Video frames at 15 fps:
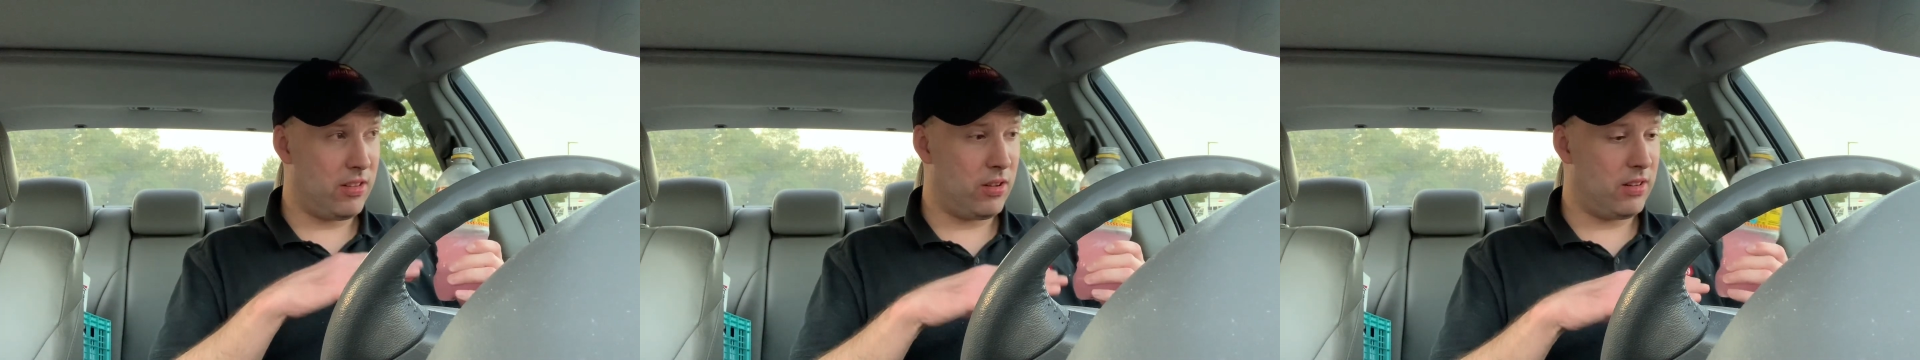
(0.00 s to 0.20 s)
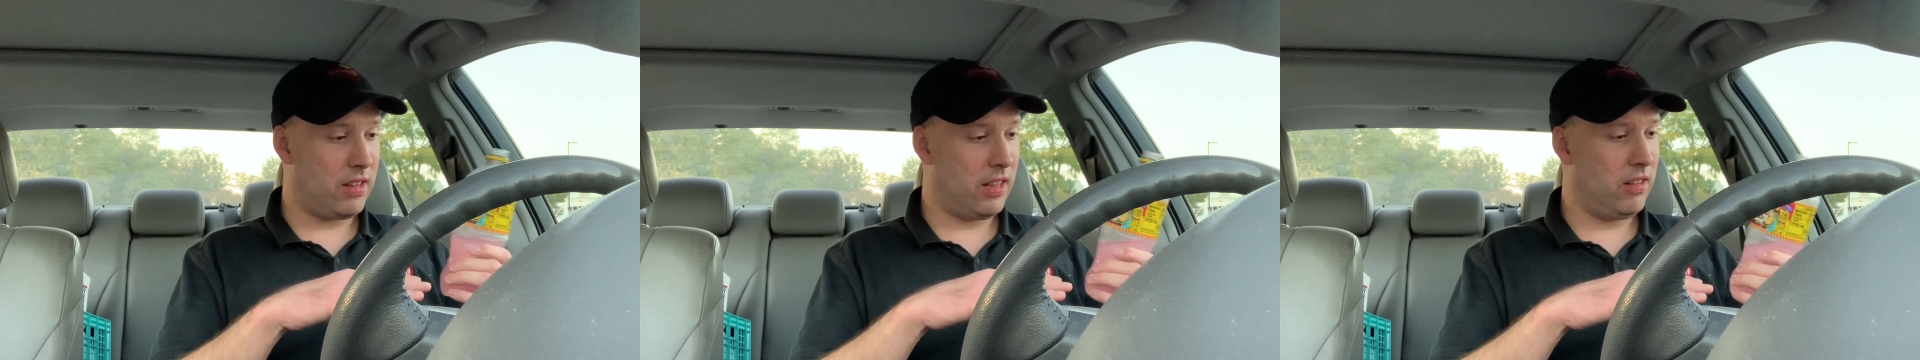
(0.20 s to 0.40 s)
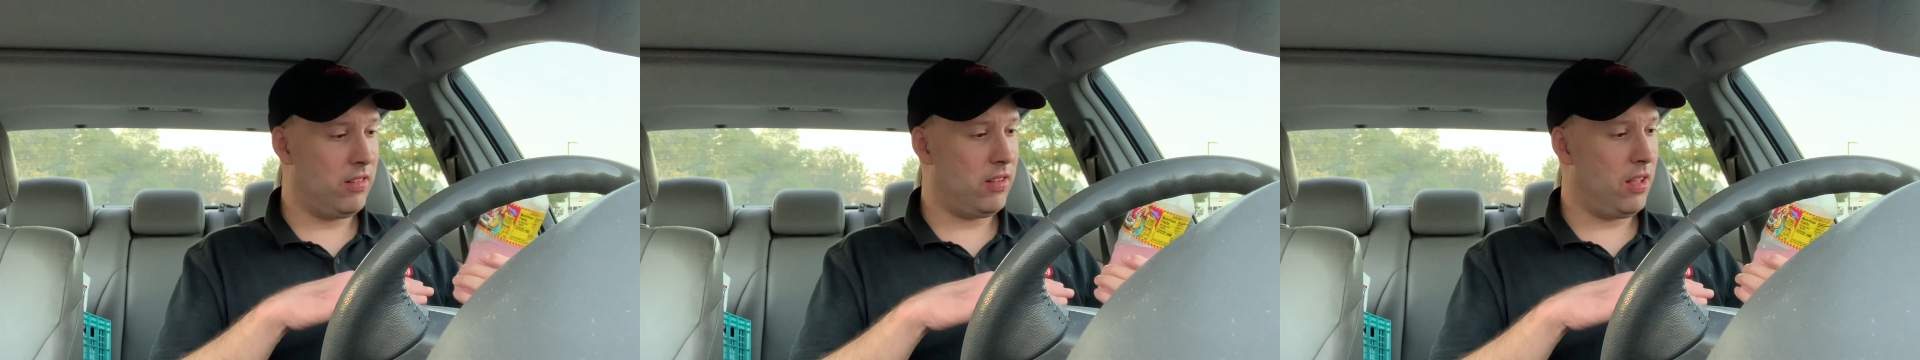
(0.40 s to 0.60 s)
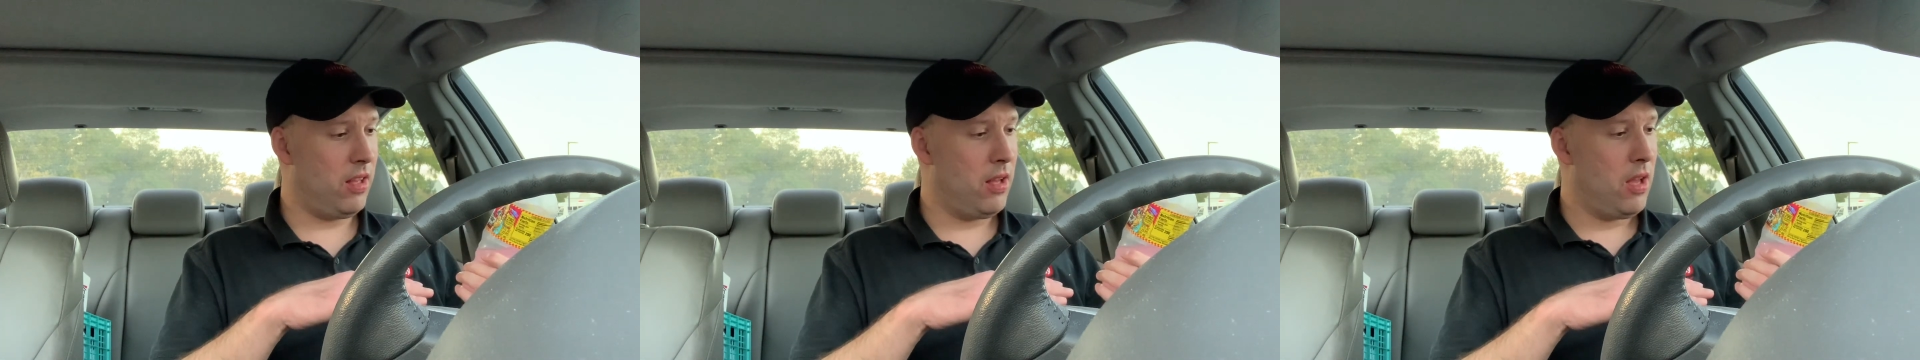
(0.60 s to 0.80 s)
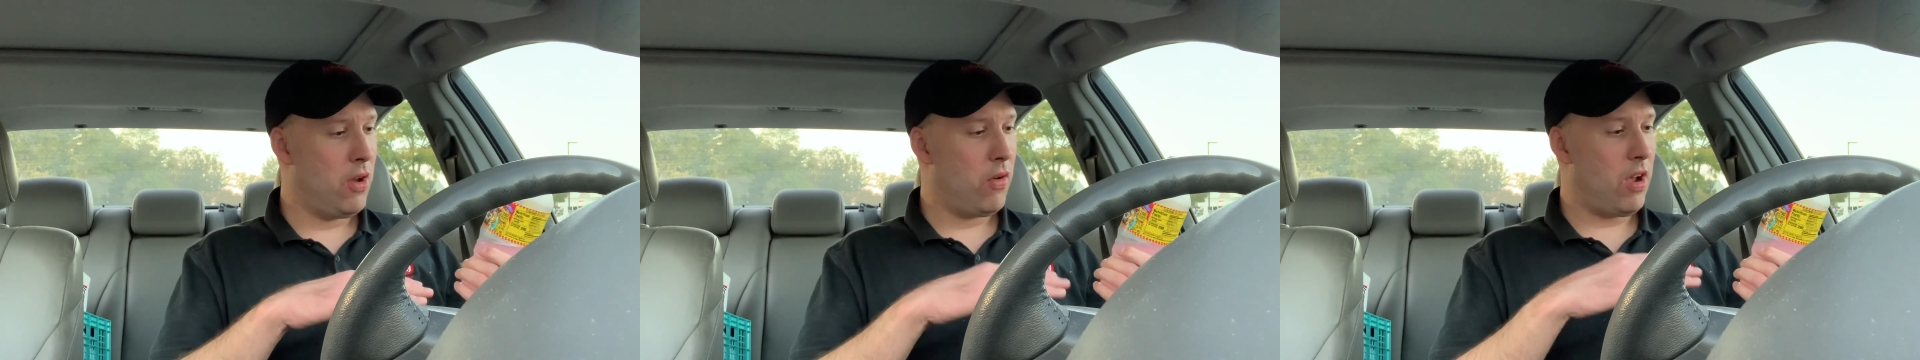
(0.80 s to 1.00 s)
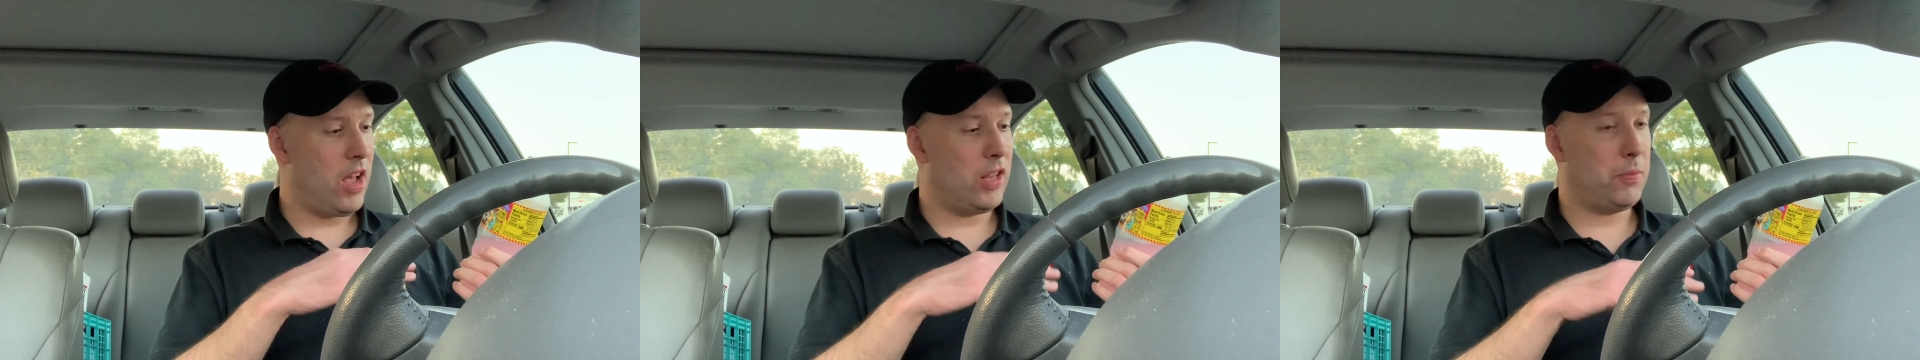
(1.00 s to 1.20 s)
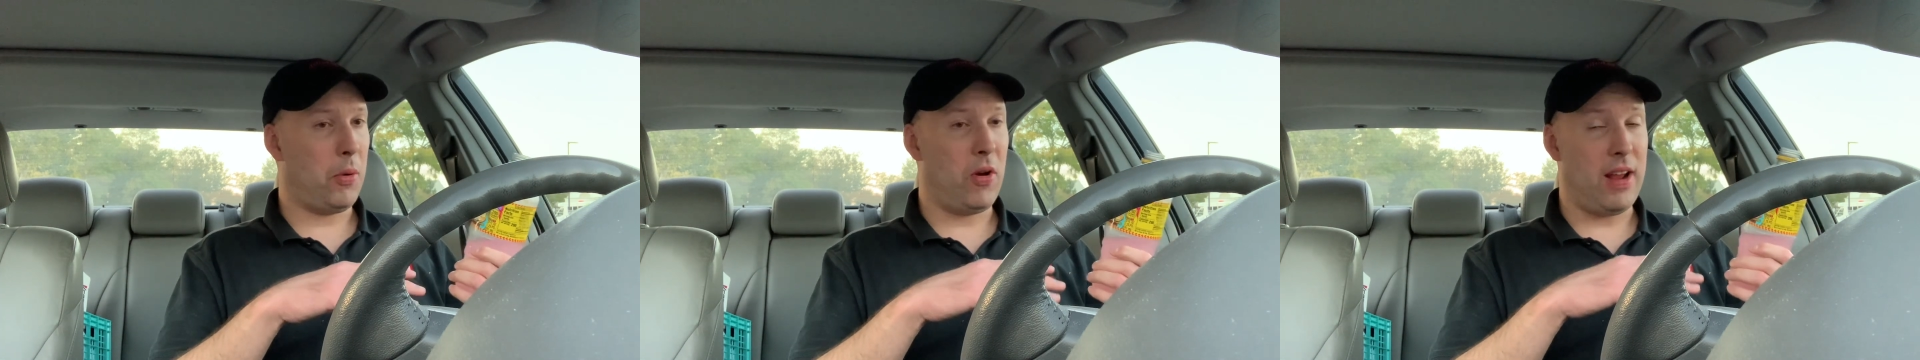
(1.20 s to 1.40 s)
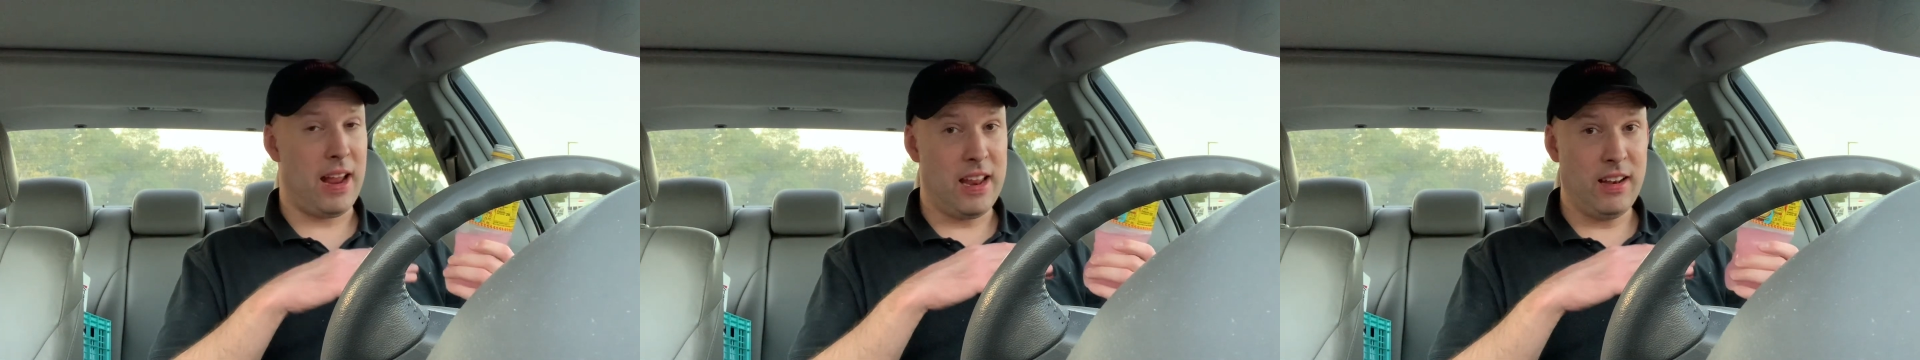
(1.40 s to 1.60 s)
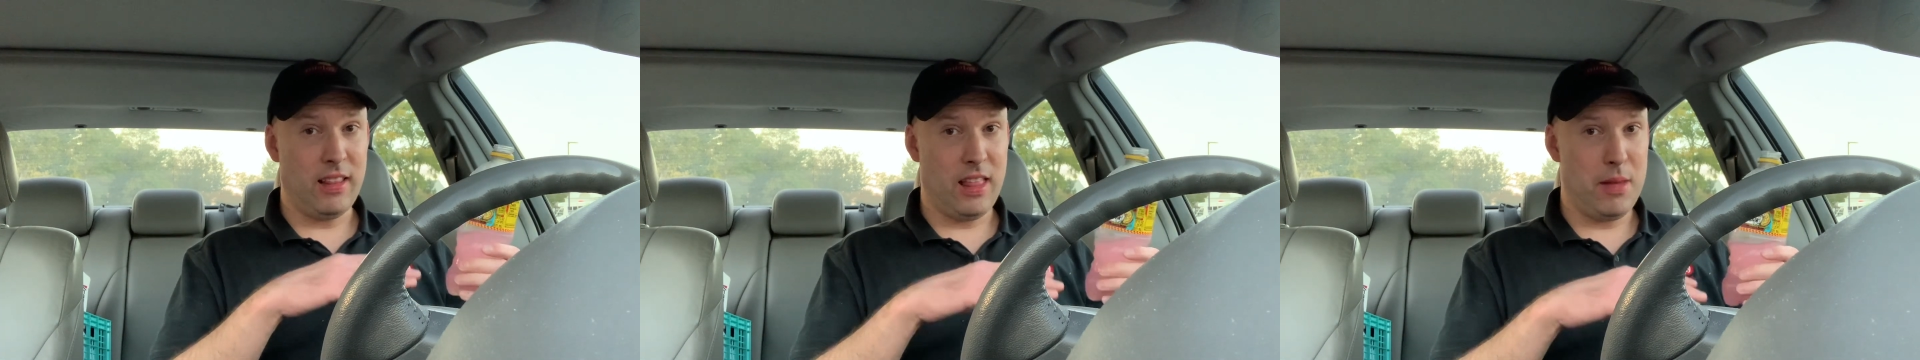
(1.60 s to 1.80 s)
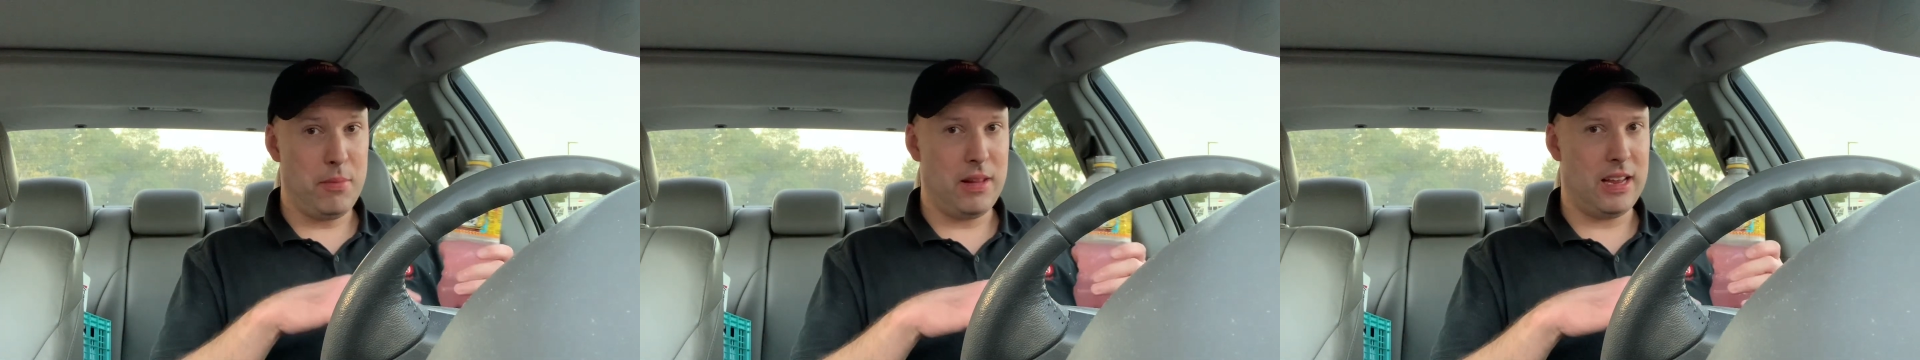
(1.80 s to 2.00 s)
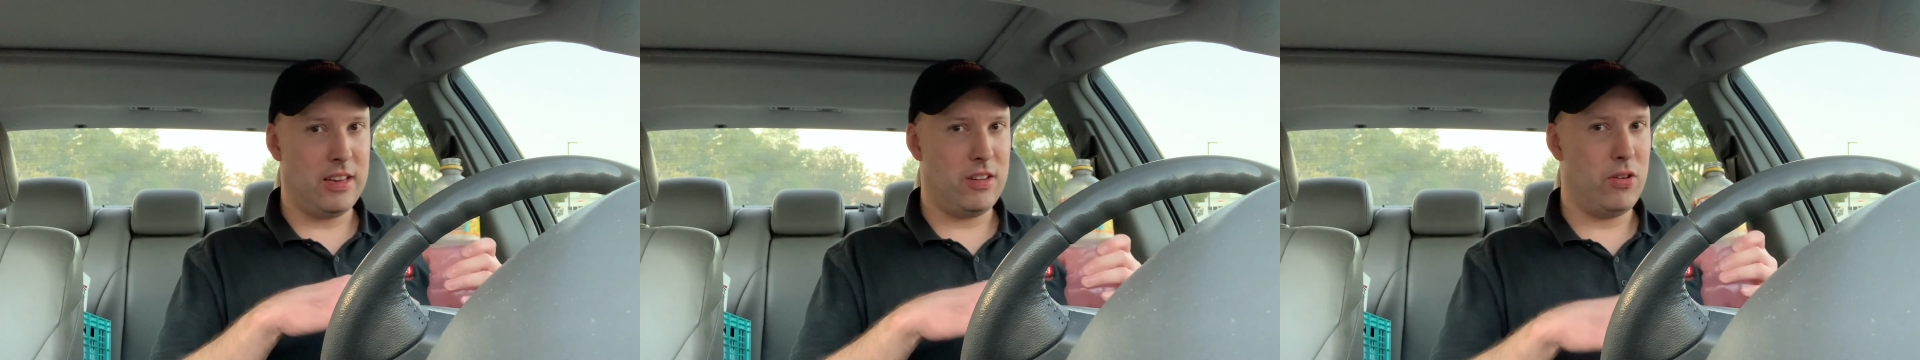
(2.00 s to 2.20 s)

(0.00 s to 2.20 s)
you can taste the raspberry and the lemonade,